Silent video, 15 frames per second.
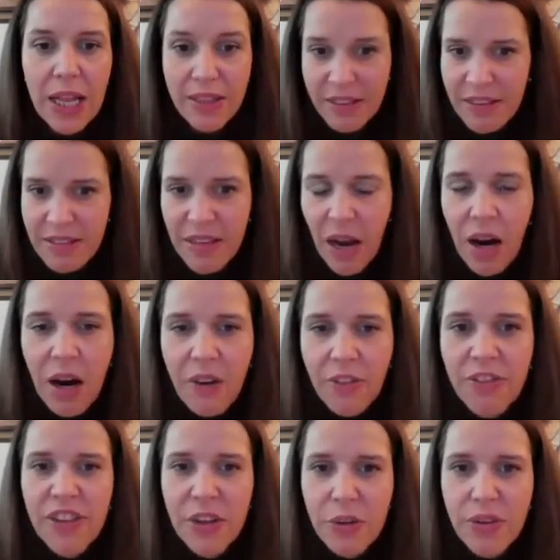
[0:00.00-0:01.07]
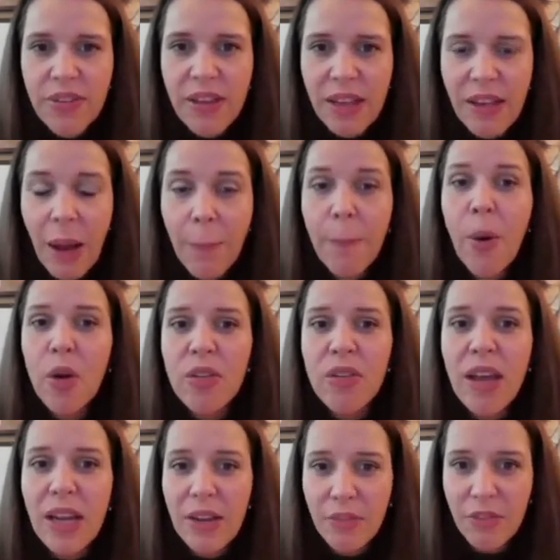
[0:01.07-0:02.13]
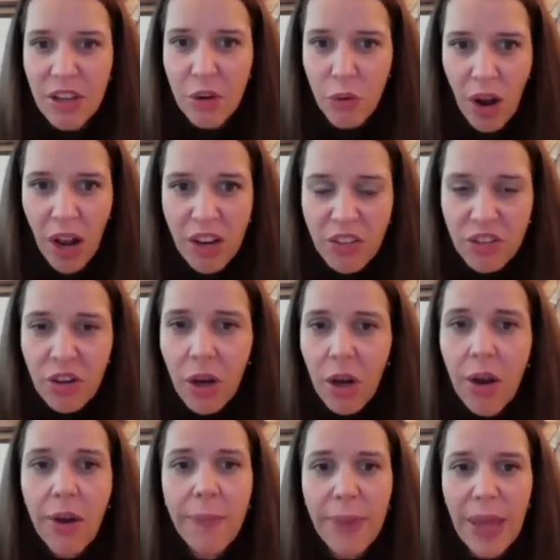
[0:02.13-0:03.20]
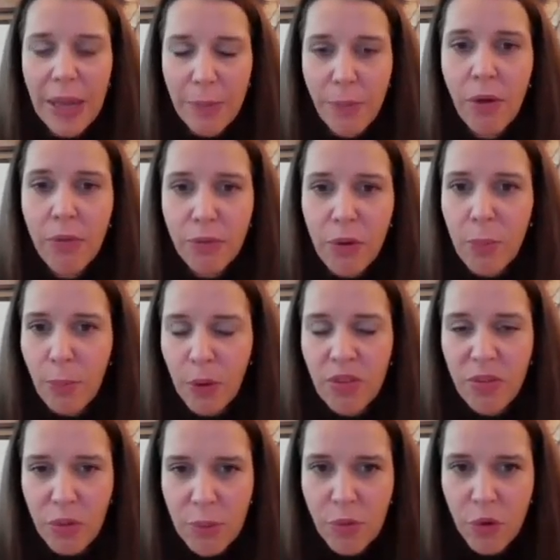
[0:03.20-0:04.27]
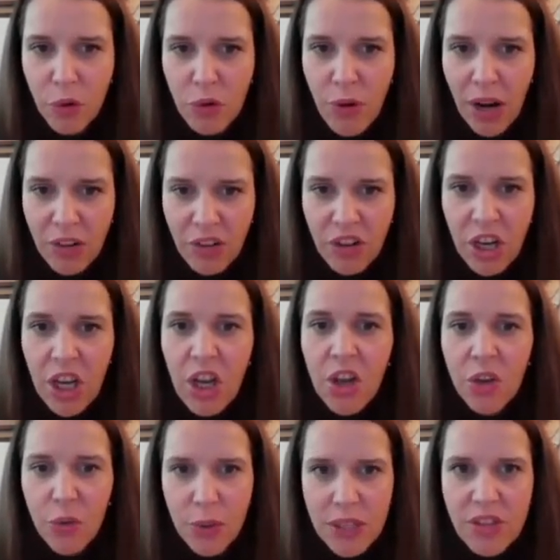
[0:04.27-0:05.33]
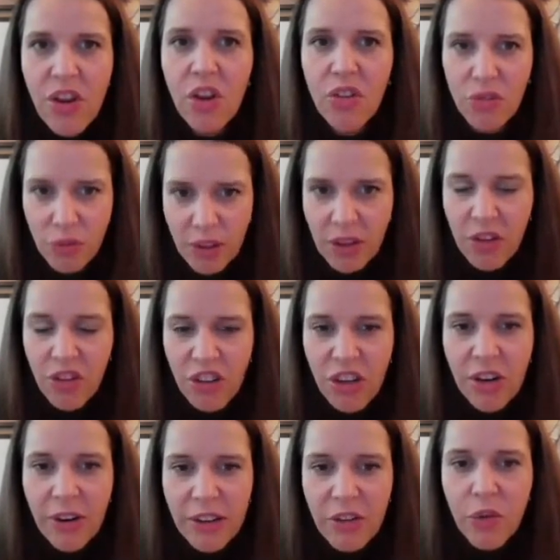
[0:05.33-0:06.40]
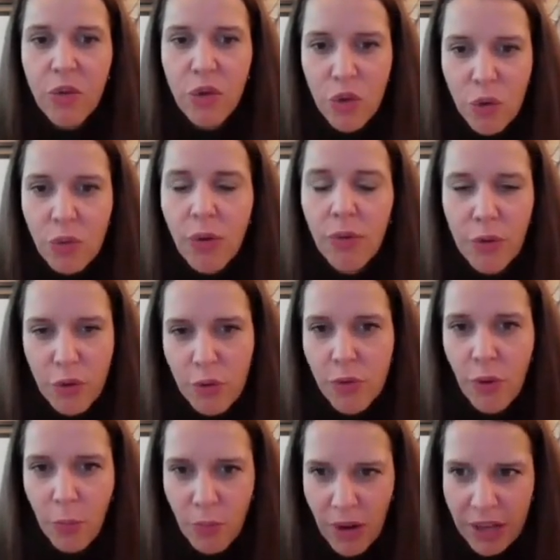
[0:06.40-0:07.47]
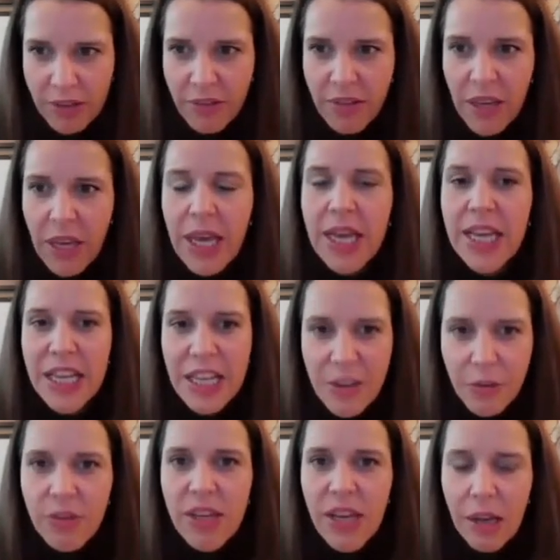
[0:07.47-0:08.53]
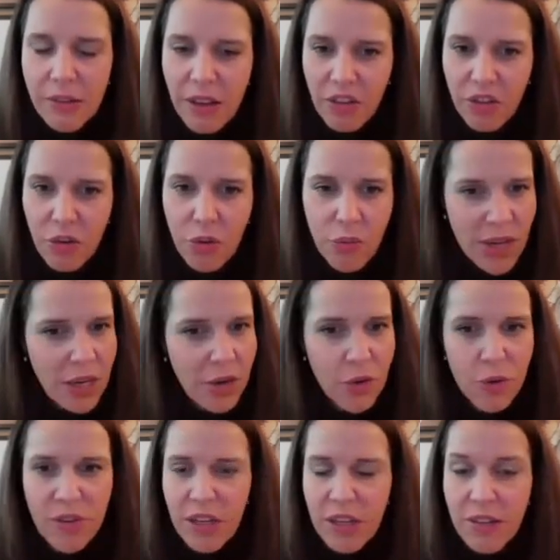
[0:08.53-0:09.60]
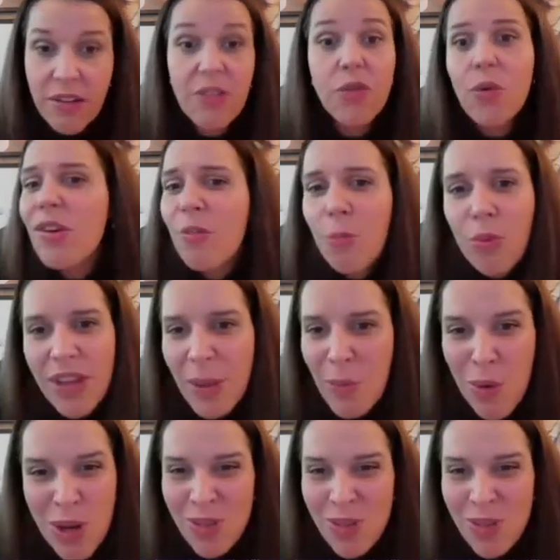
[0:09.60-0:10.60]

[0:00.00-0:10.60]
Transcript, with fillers: And these are figures that are post-NFT crash and post-crypto crash. So it does generate new revenue for brands if they attach a real utility, so if they